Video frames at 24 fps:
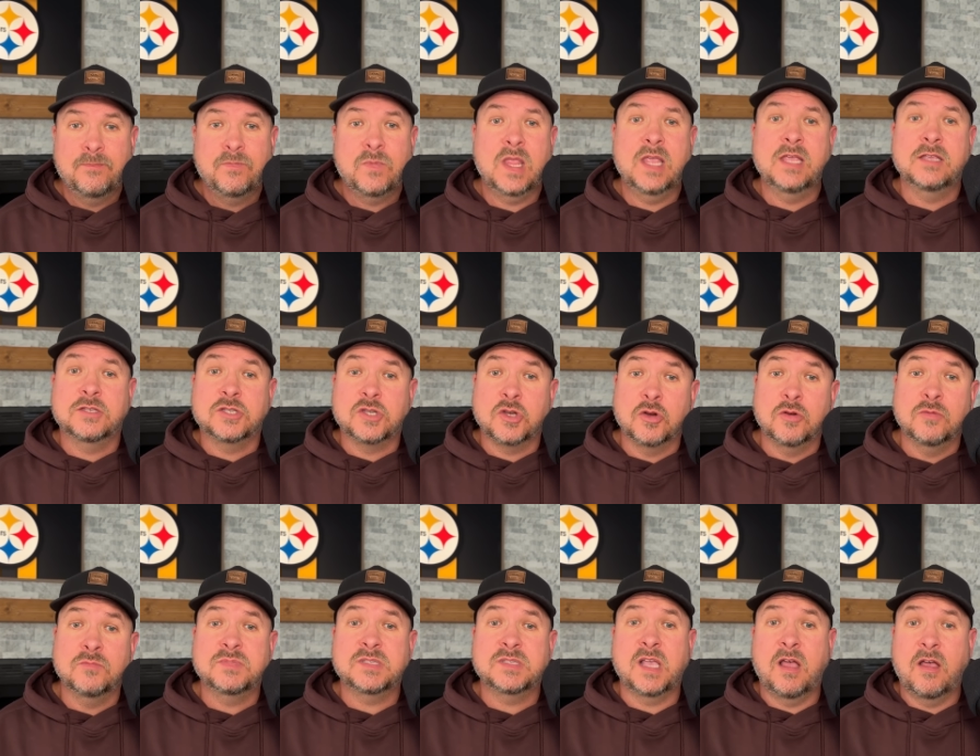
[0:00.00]
in
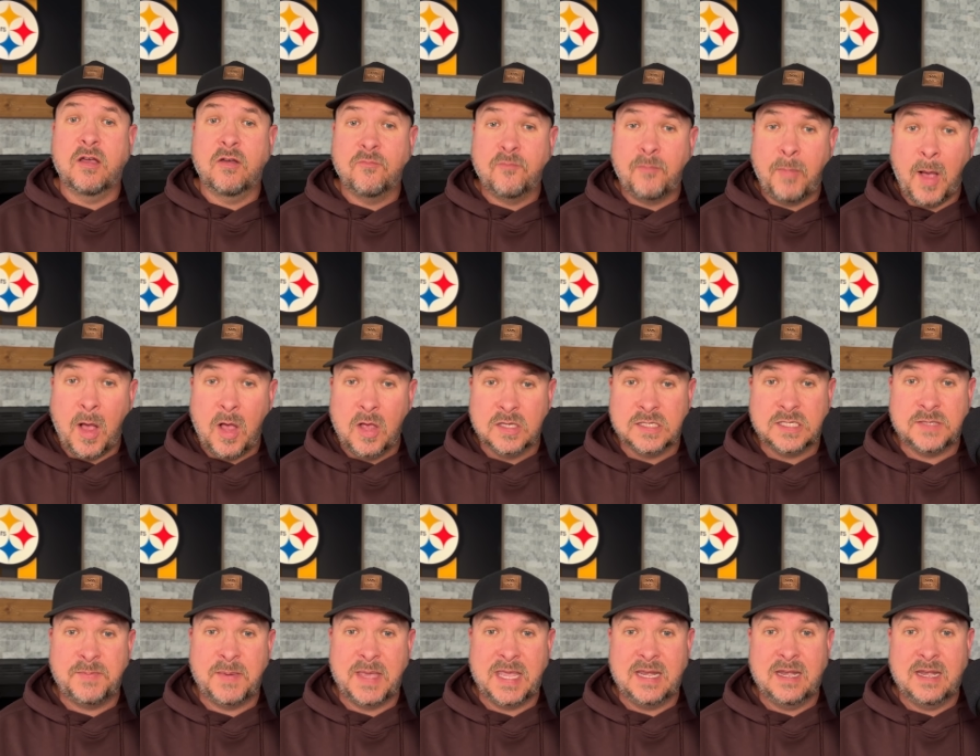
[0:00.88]
terms of ball
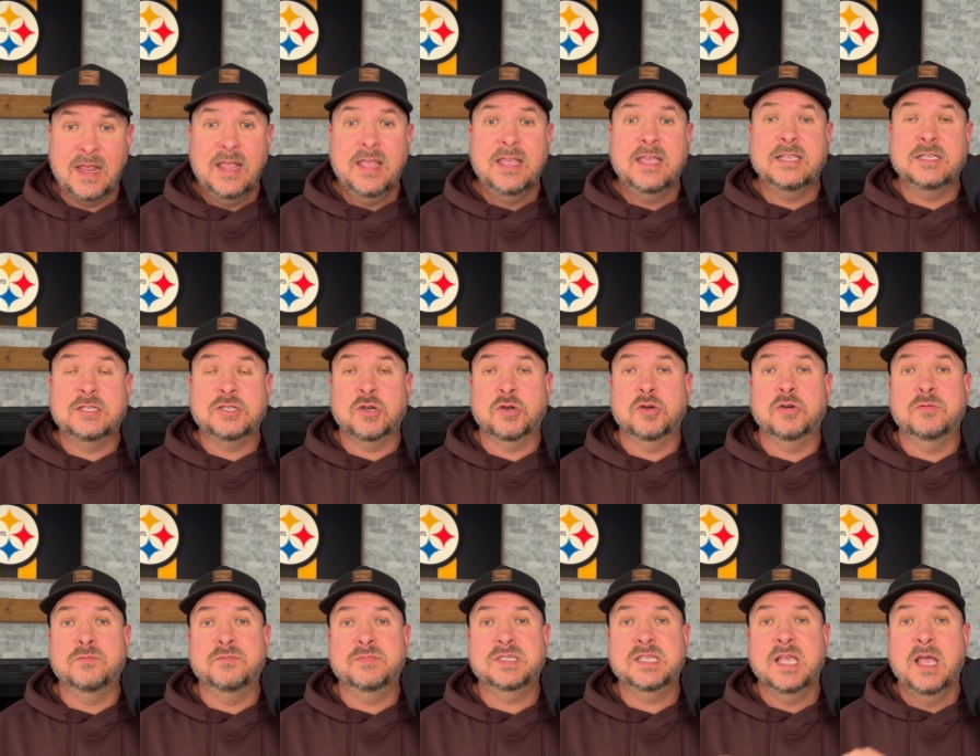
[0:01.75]
speed, in
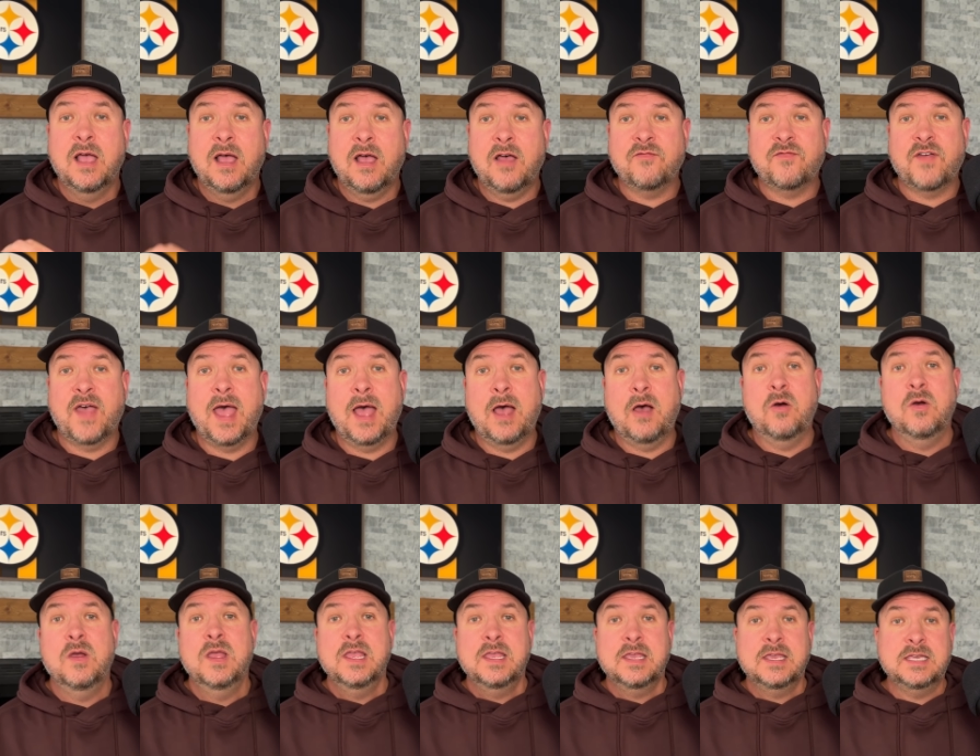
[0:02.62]
terms of
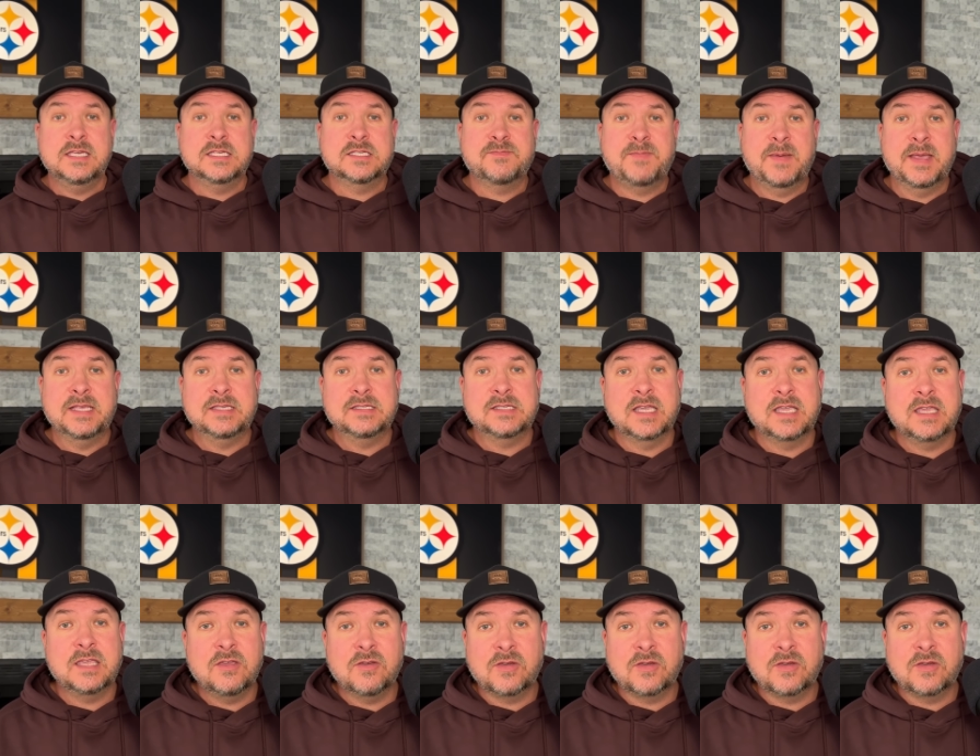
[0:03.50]
how he spins it.